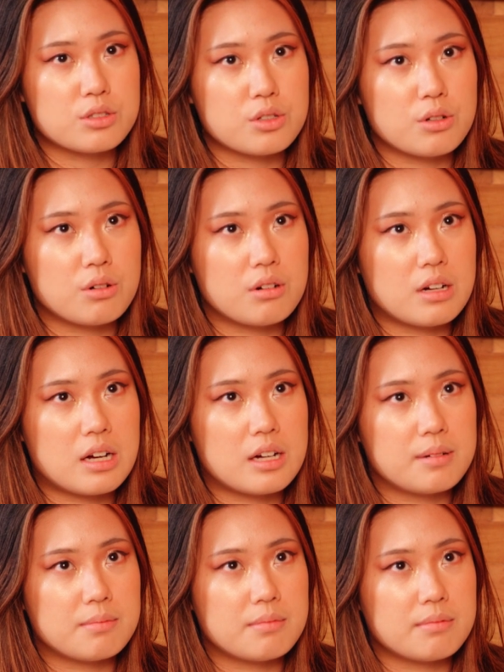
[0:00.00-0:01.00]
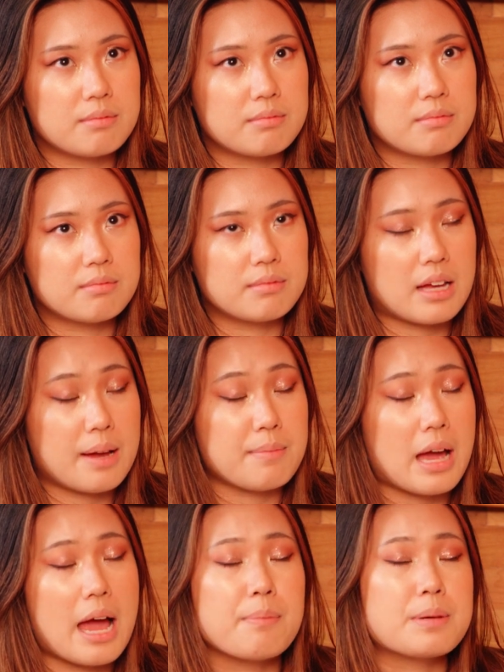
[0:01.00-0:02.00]
So I'm
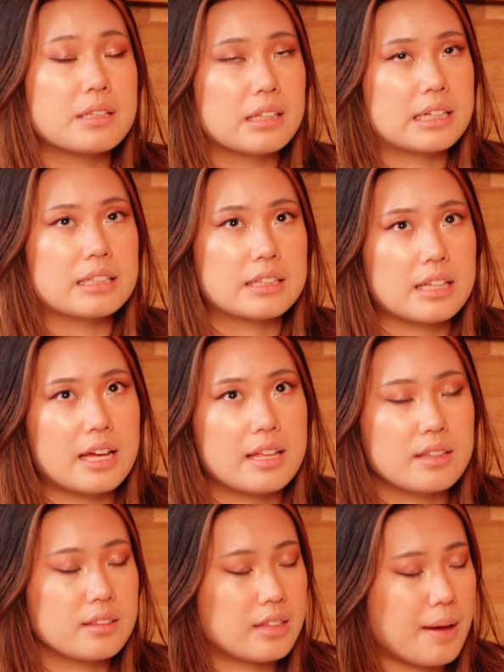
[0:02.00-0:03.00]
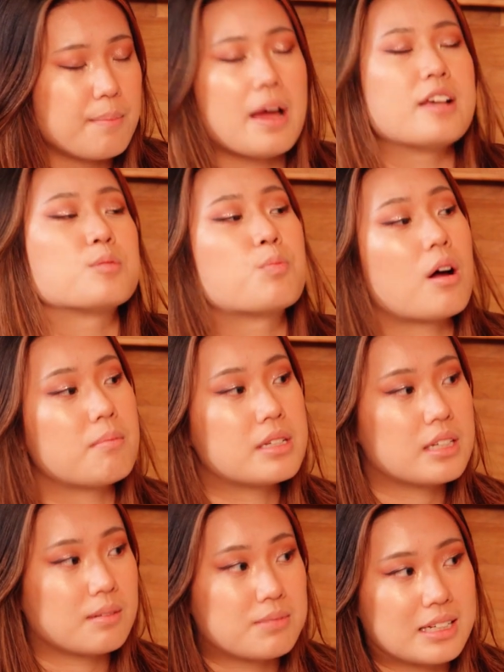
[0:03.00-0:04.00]
happy that has brought me
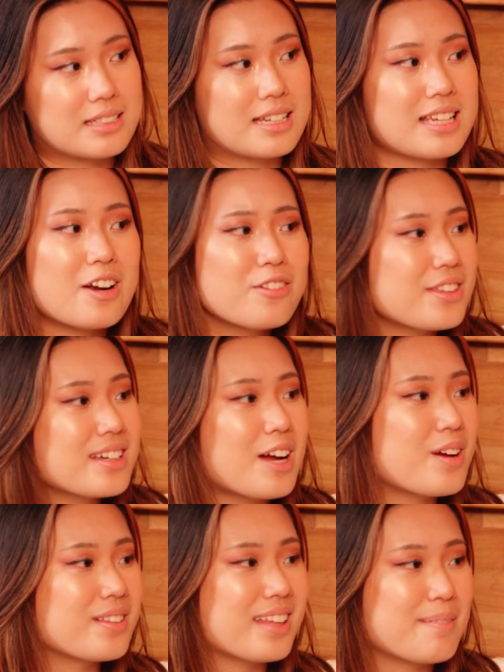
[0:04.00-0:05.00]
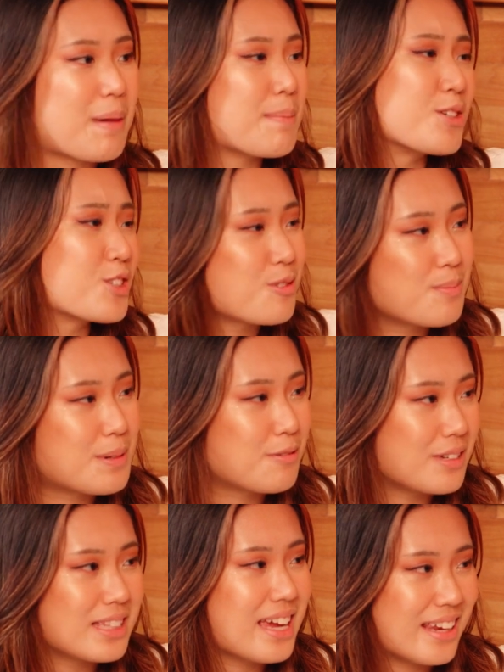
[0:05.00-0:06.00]
some success. I don't think my music would be
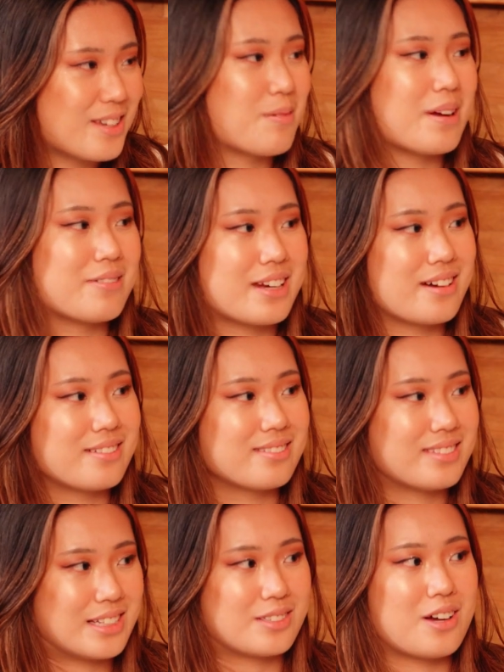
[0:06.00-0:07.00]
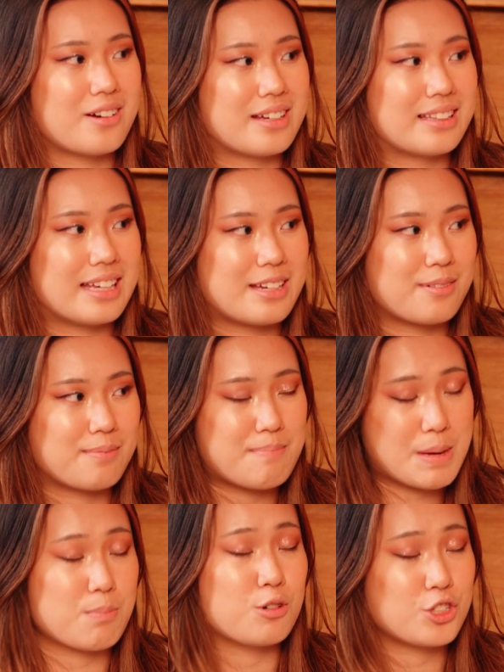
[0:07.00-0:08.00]
really anywhere without TikTok and like
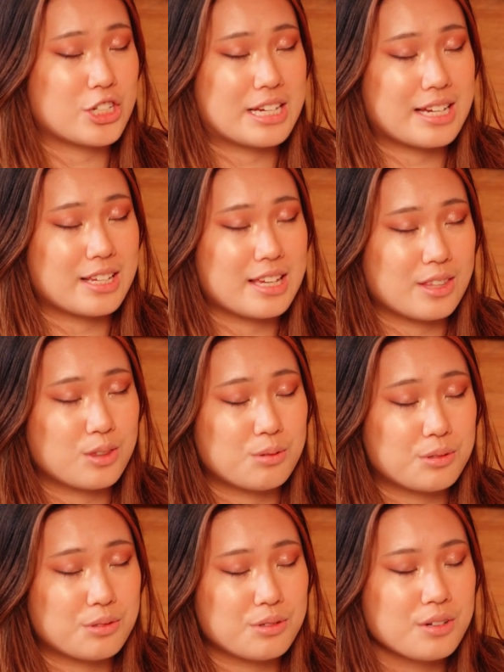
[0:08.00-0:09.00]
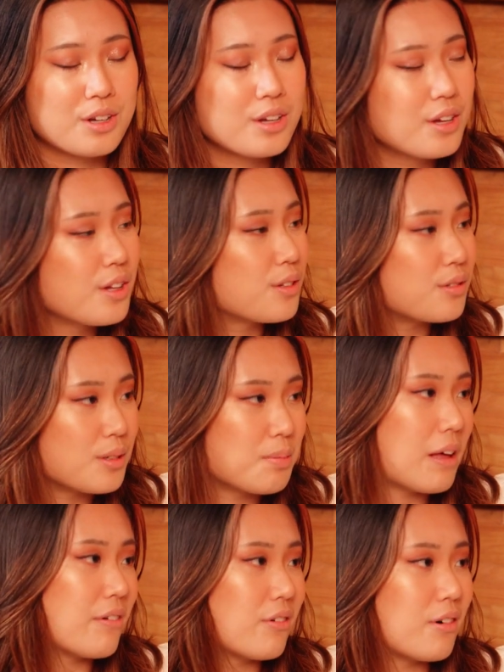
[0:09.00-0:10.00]
me pushing it through the
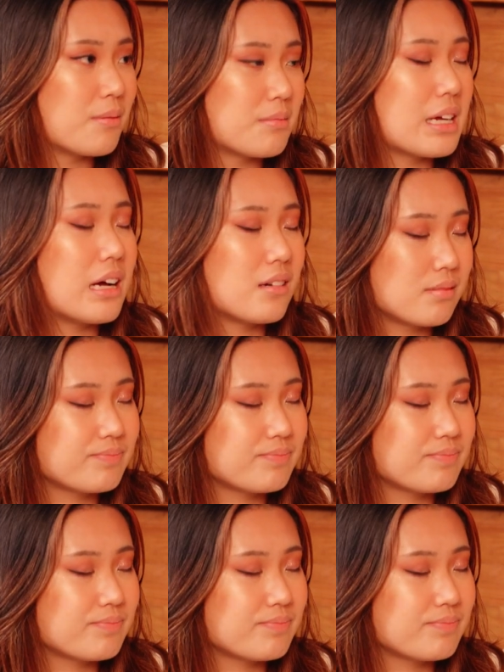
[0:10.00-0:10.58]
platform. Yeah.